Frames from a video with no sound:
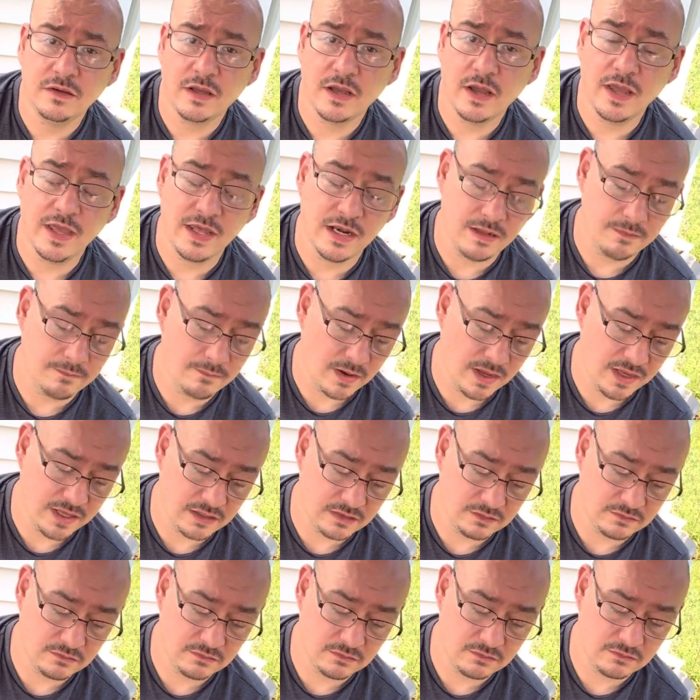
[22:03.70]
and it might
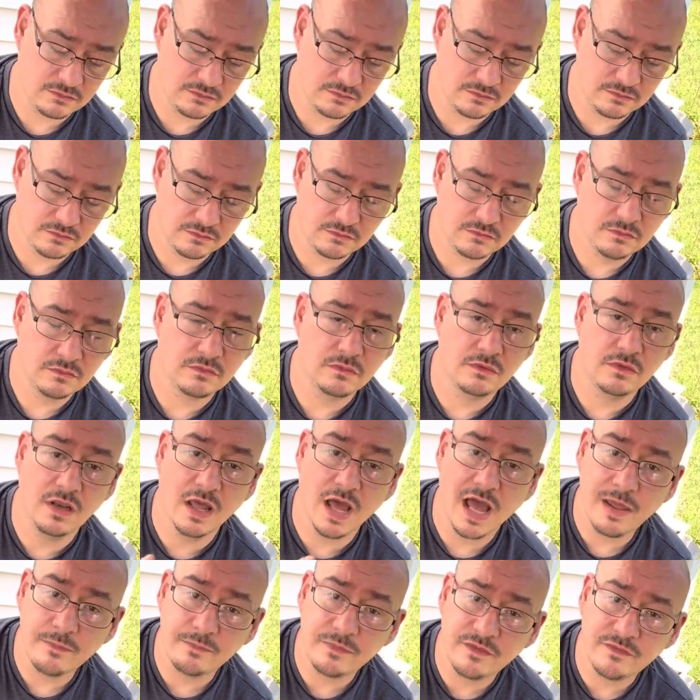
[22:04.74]

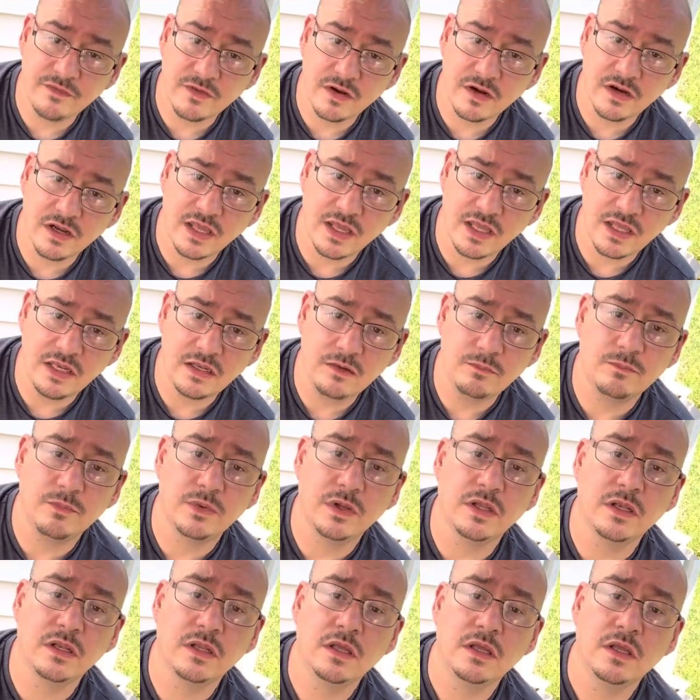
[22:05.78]
not be variegated,
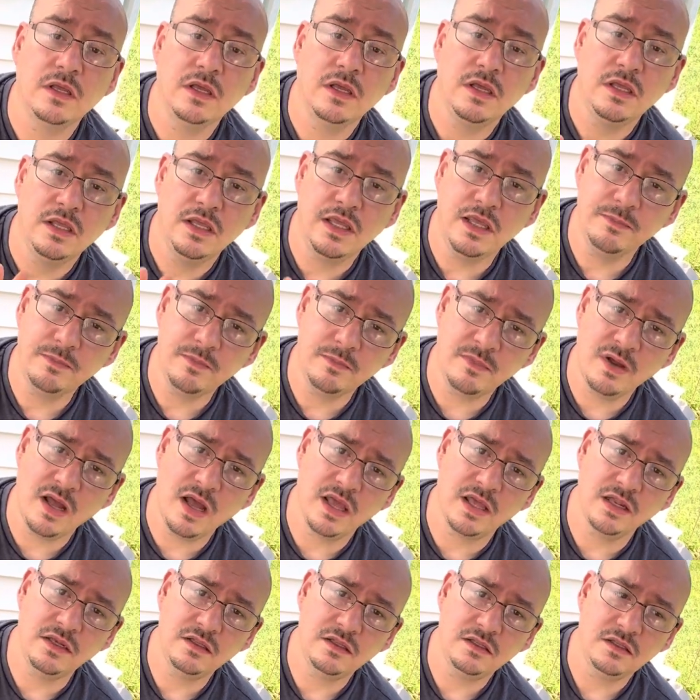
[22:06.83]
but keep in
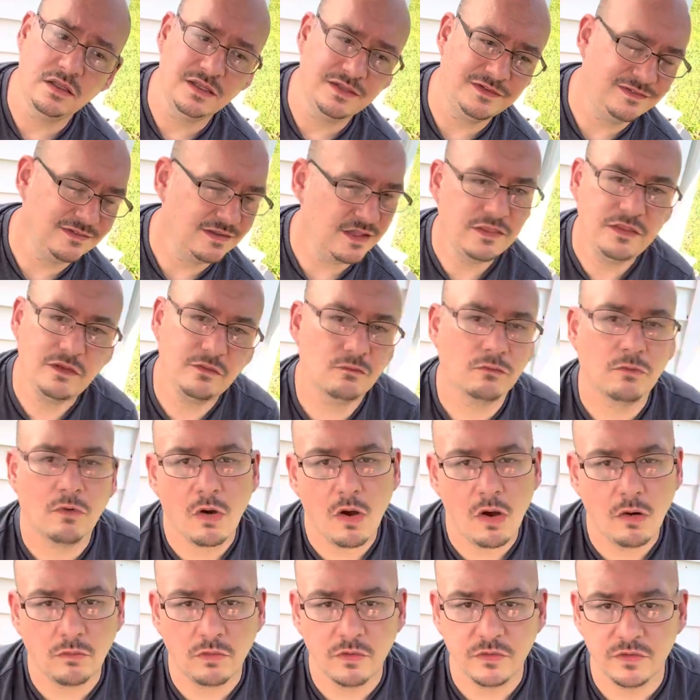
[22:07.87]
mind, there's nothing
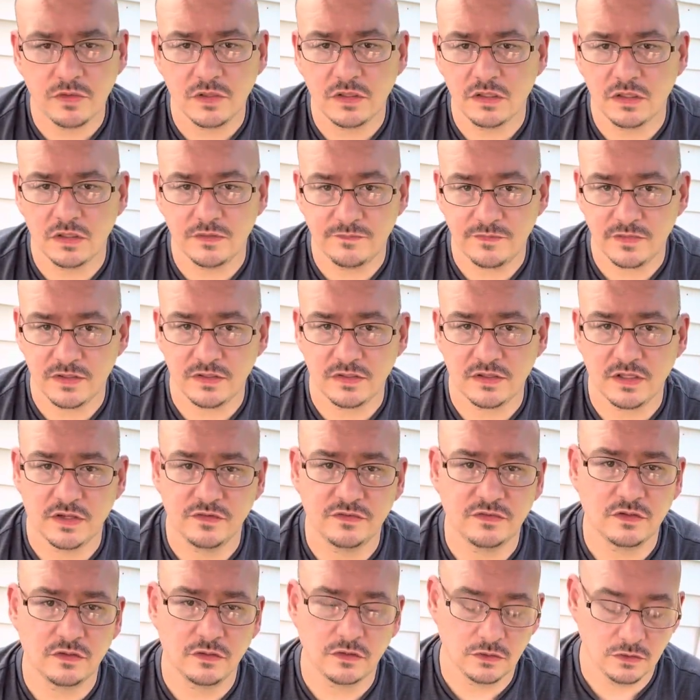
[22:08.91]
wrong with it if it
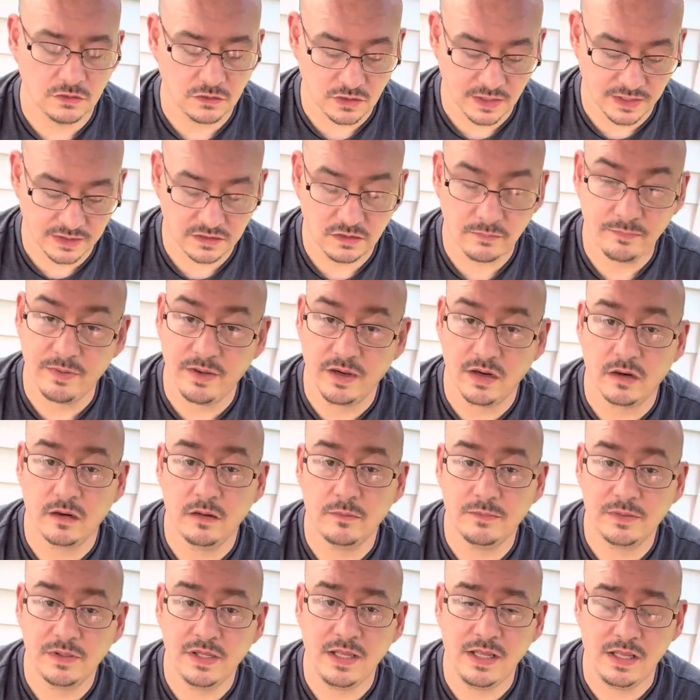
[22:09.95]
doesn't look like the parent
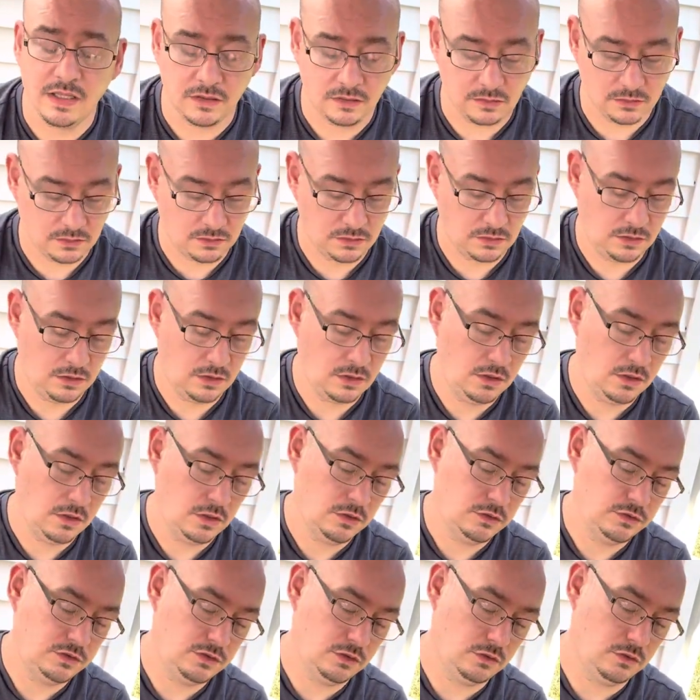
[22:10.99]
plant.
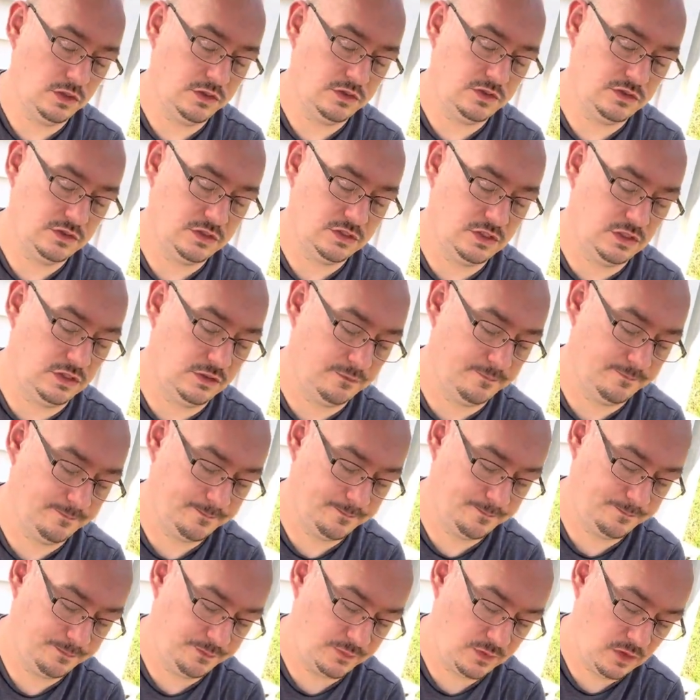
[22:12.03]
So let's see.
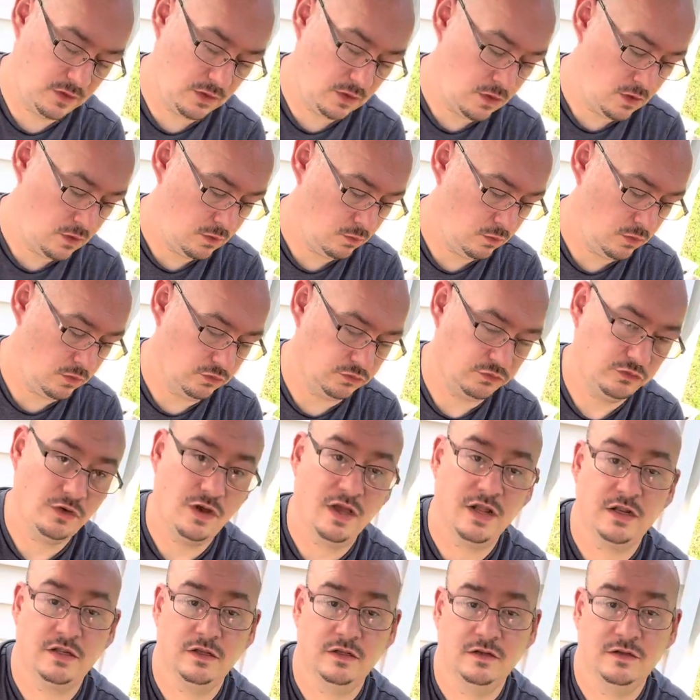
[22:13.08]
We'll try
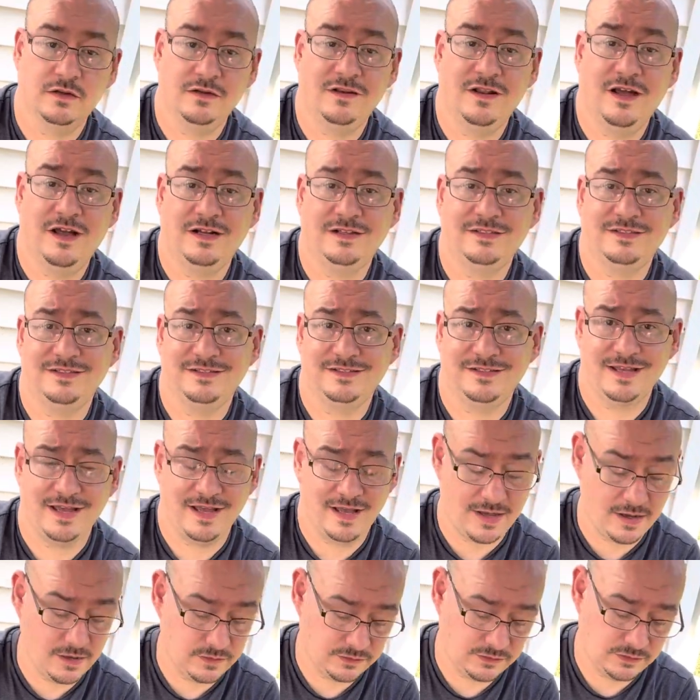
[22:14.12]
to knock this guy
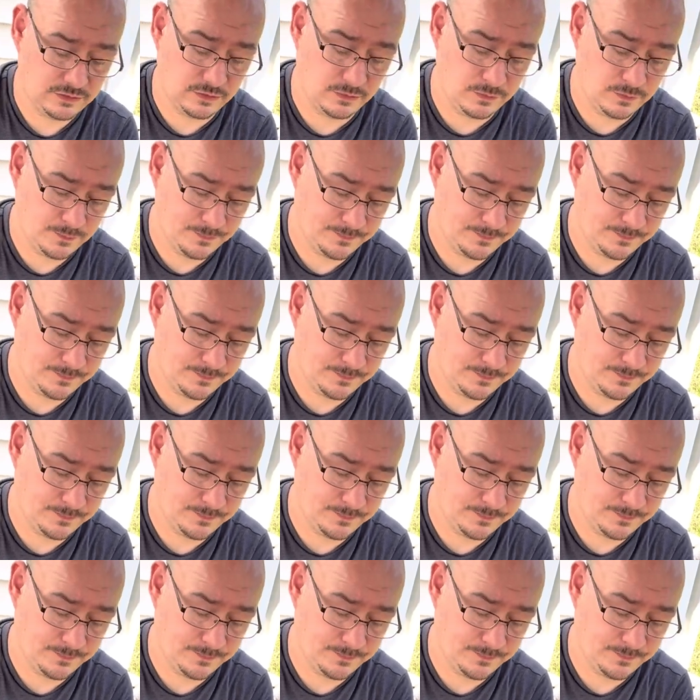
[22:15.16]
out too.